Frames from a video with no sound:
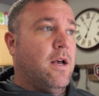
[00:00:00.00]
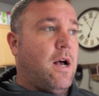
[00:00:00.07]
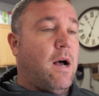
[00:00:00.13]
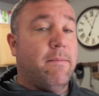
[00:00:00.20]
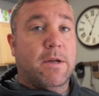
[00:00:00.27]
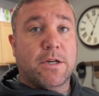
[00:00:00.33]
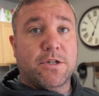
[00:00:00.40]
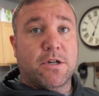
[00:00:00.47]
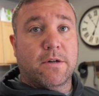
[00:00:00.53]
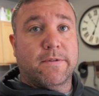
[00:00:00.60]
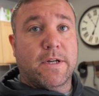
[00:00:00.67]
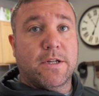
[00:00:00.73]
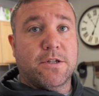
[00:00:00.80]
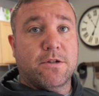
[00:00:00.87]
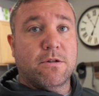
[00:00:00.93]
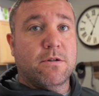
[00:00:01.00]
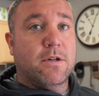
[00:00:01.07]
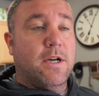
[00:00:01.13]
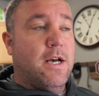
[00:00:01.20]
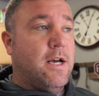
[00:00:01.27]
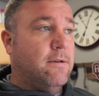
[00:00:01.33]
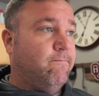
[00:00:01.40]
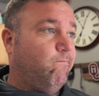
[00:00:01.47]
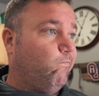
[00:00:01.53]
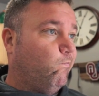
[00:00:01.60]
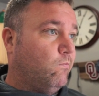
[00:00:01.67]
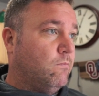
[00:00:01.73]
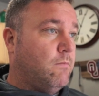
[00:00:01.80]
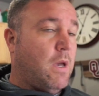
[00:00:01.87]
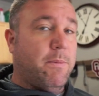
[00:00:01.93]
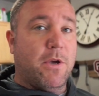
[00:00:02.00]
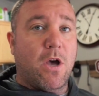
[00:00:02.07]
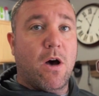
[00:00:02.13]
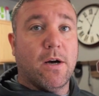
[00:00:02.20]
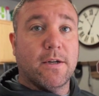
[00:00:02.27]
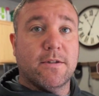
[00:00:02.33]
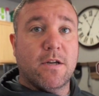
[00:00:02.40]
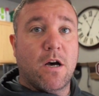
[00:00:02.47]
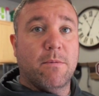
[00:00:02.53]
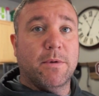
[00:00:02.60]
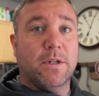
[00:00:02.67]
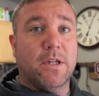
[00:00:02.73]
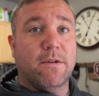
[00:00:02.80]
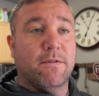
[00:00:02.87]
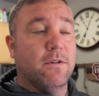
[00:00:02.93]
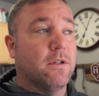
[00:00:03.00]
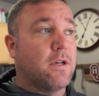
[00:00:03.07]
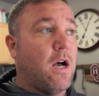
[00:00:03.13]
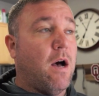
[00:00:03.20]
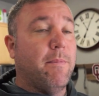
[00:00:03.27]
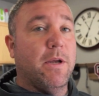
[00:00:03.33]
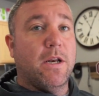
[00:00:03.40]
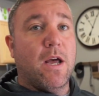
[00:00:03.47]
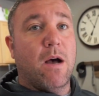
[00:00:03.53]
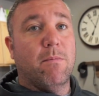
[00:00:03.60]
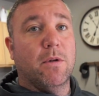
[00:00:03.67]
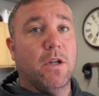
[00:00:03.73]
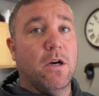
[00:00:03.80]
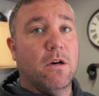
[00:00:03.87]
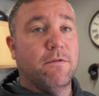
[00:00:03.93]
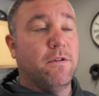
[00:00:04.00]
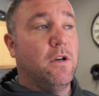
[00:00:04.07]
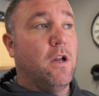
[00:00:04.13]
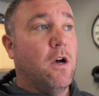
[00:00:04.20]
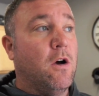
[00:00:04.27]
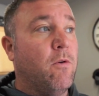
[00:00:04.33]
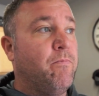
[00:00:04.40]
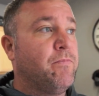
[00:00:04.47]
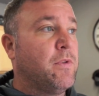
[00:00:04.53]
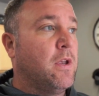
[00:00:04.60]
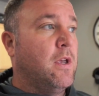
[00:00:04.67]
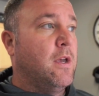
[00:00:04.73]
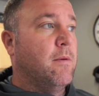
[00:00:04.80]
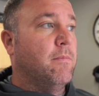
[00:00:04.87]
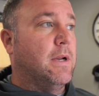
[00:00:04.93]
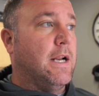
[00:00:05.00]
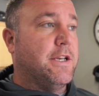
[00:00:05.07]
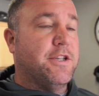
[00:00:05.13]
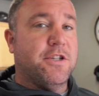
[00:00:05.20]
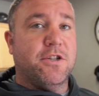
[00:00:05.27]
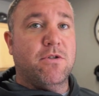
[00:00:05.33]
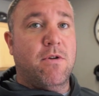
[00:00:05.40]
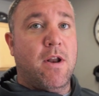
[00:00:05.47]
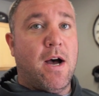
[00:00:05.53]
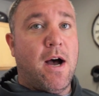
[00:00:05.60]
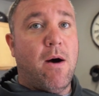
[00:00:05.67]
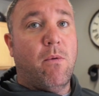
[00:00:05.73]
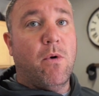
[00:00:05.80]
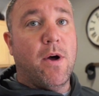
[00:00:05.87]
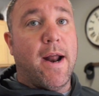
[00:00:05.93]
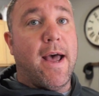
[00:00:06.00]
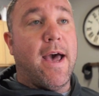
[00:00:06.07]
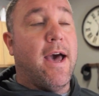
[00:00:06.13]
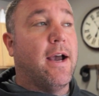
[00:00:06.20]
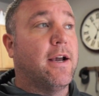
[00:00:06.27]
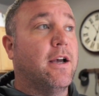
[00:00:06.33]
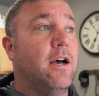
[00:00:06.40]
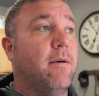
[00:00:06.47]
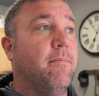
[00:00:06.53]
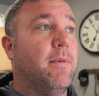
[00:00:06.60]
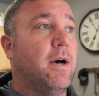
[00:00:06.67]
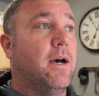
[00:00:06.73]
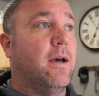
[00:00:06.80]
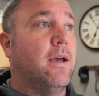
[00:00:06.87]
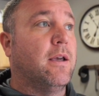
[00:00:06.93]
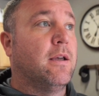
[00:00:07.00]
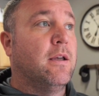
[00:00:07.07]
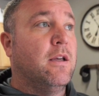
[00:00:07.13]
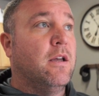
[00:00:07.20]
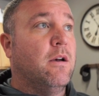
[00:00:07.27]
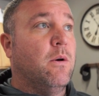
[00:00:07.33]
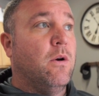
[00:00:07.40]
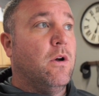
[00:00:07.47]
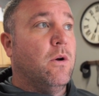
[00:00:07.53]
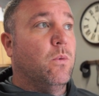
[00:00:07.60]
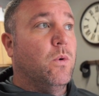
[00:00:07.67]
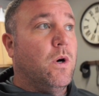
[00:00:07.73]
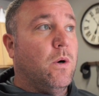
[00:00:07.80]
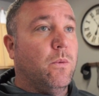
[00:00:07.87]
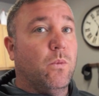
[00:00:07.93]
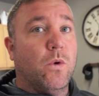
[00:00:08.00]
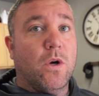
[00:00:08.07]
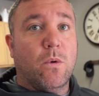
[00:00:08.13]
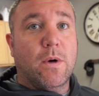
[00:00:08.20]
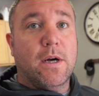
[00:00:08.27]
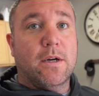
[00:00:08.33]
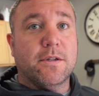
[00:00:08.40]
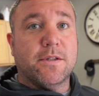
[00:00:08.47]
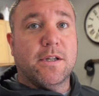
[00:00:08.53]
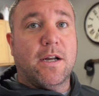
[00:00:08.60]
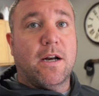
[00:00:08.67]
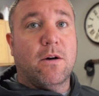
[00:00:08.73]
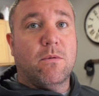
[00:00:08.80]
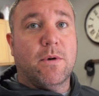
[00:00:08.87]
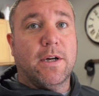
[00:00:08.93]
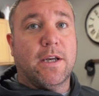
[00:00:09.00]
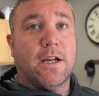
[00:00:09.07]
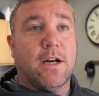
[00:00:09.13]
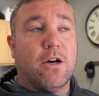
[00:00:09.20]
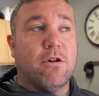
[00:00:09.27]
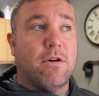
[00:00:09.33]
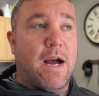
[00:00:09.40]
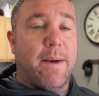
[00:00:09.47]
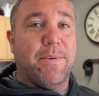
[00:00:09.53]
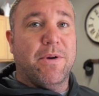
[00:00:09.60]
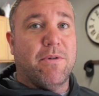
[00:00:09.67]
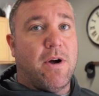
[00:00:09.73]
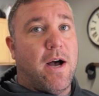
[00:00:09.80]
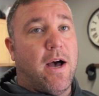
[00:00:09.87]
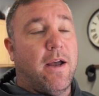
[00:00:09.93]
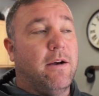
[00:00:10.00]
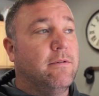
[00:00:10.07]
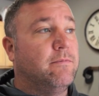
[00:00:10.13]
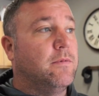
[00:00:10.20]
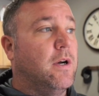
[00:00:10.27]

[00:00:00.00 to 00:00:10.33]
I'm not sure if that's true or not. Maybe y'all could tell me, leave a comment down below if you know. But I just do not want to hack up my wheel wells, and I don't want to get a crappy ride.